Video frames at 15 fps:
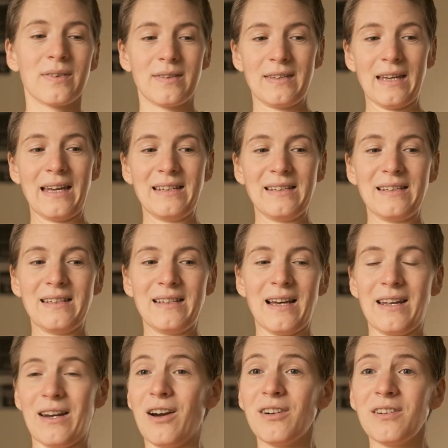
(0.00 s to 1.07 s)
Then
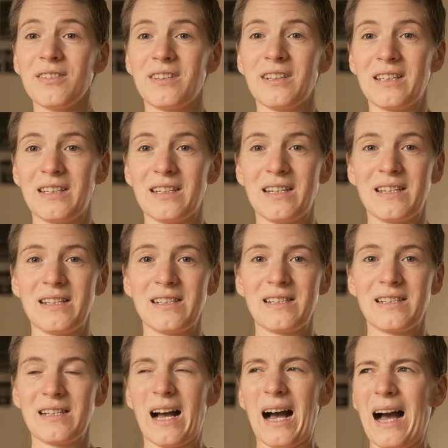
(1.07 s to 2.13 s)
another thing
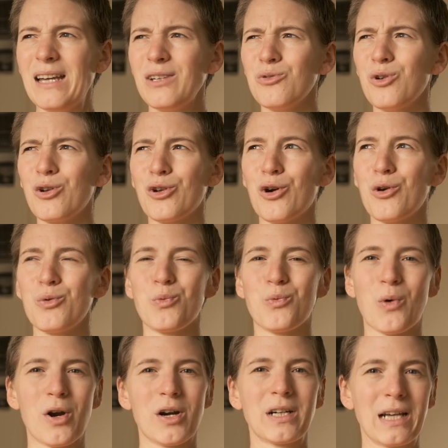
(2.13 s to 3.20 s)
is I do not own
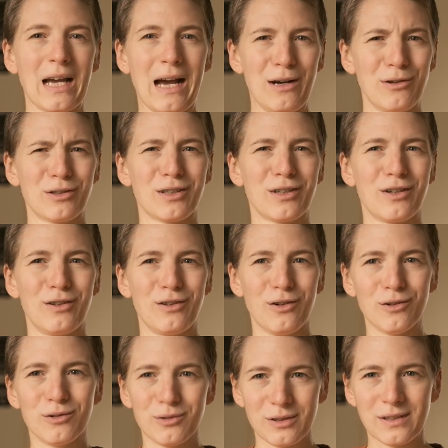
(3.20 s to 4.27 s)
workout
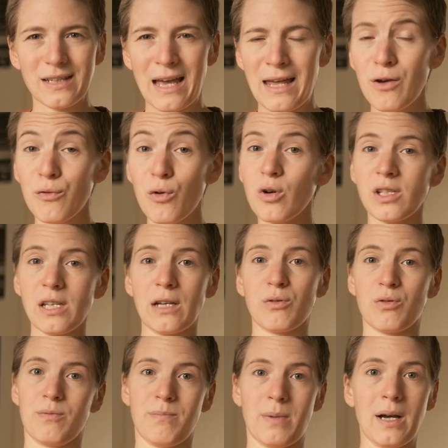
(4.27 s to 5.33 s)
clothes. And of course I
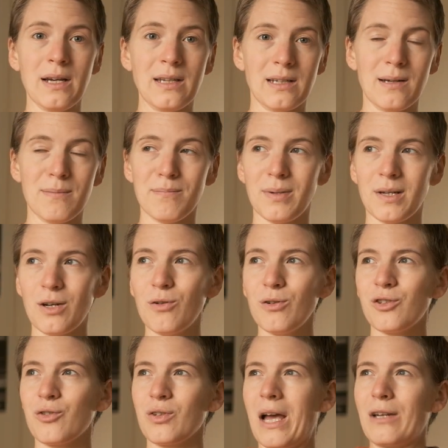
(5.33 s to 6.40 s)
could buy them, but
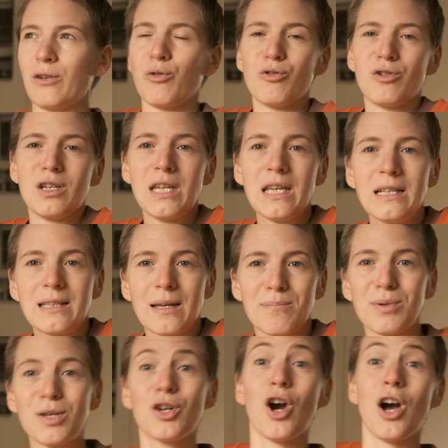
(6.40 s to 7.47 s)
I don't need
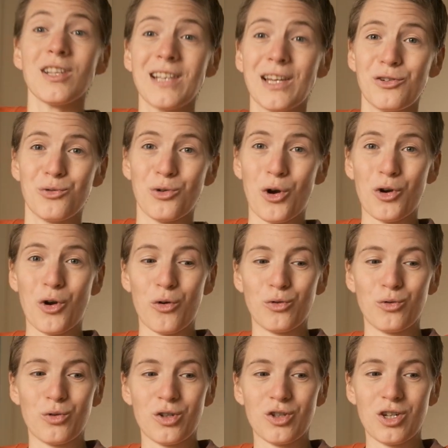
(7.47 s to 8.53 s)
them because I do not go
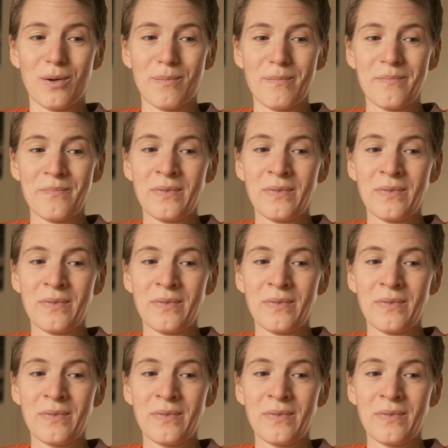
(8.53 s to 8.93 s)
to the gym.